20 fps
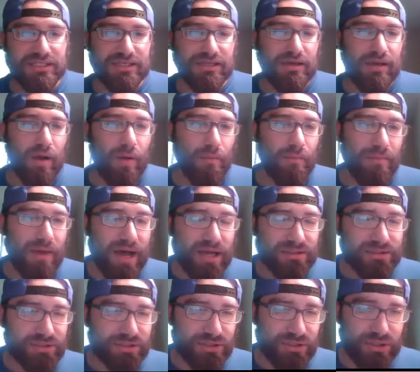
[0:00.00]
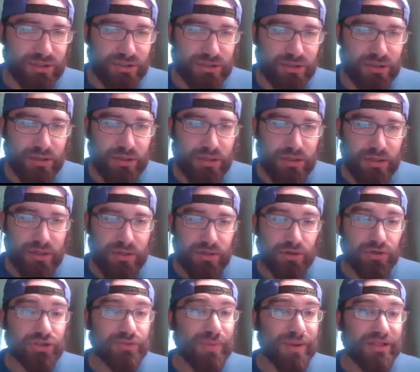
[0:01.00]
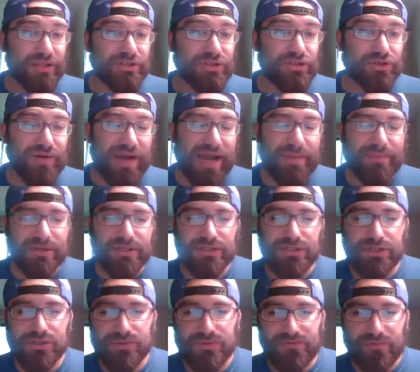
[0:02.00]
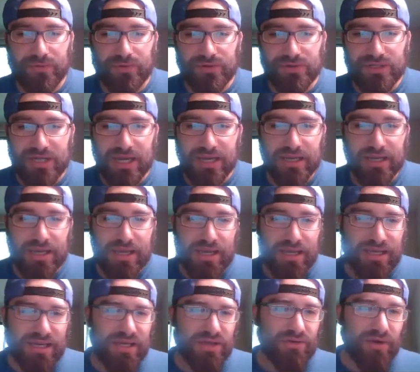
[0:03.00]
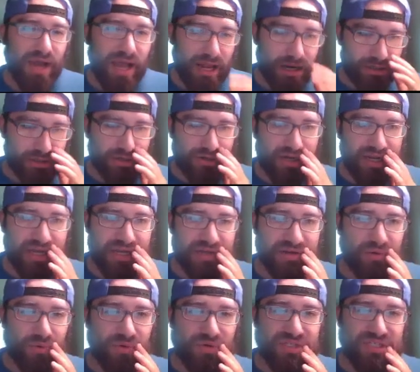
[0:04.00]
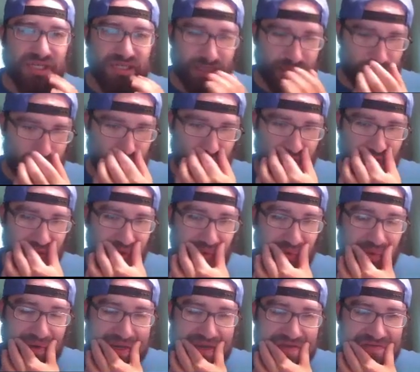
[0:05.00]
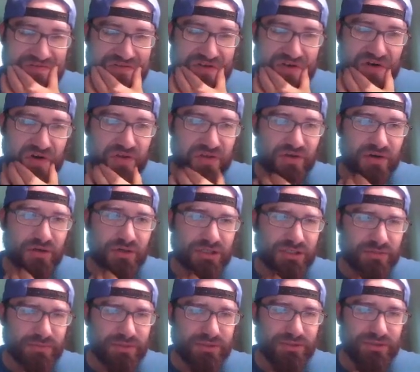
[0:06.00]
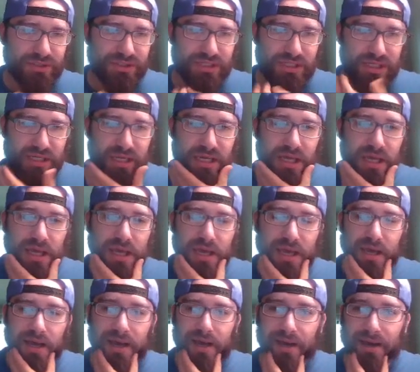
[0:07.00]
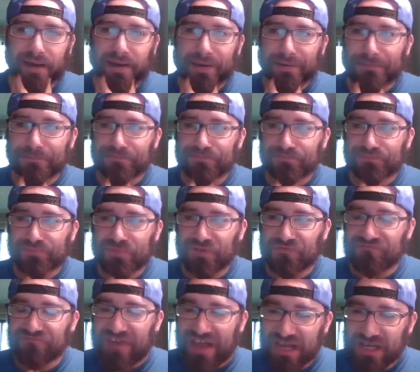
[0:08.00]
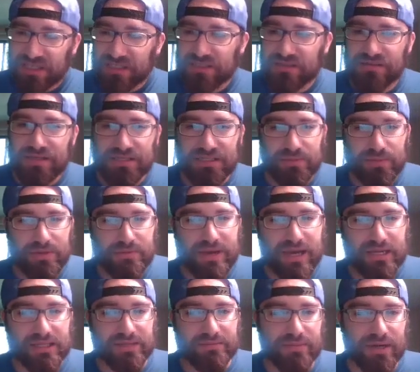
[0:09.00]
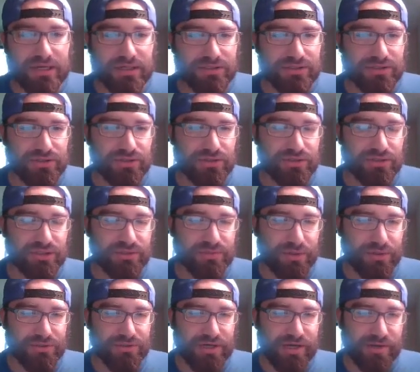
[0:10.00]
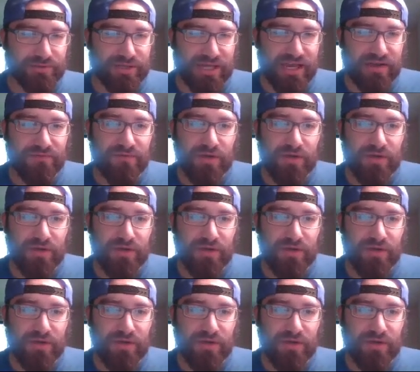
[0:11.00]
monster, or spell and trap, from your deck. Either add it to your hand or send it to the graveyard. There are some interesting effects that some of the battling boxer spell and traps have